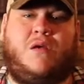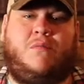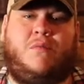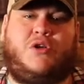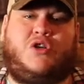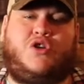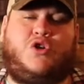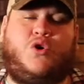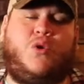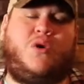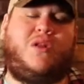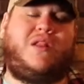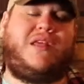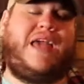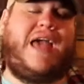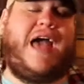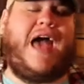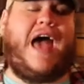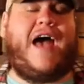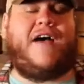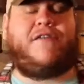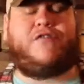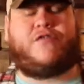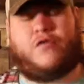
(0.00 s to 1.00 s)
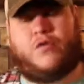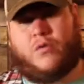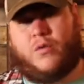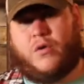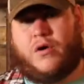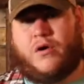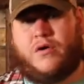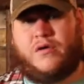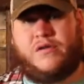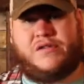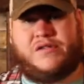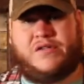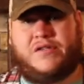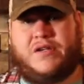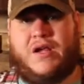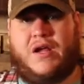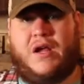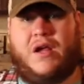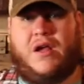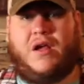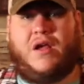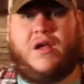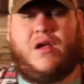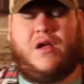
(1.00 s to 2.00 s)
But shortly afterwards,
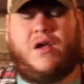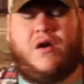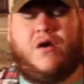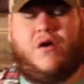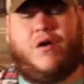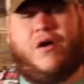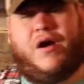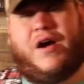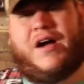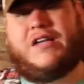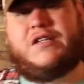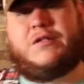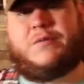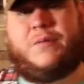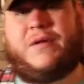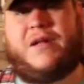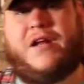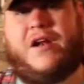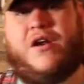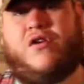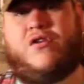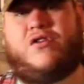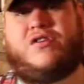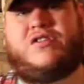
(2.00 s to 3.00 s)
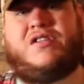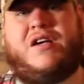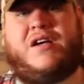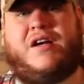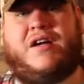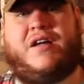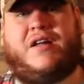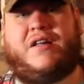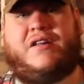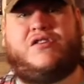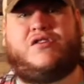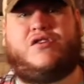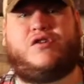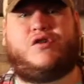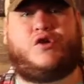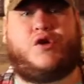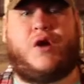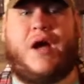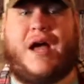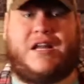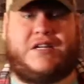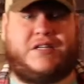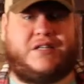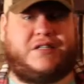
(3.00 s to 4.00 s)
her husband and her sons
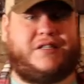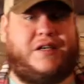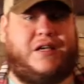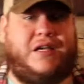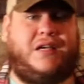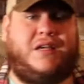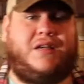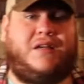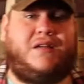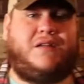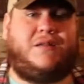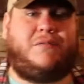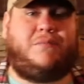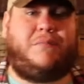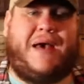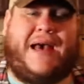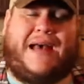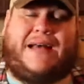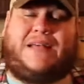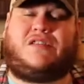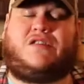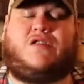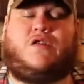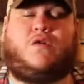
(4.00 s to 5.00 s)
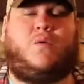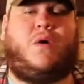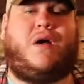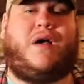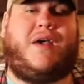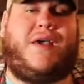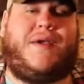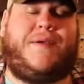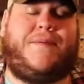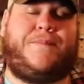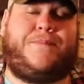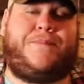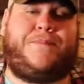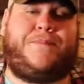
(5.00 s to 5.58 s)
tragically passed away.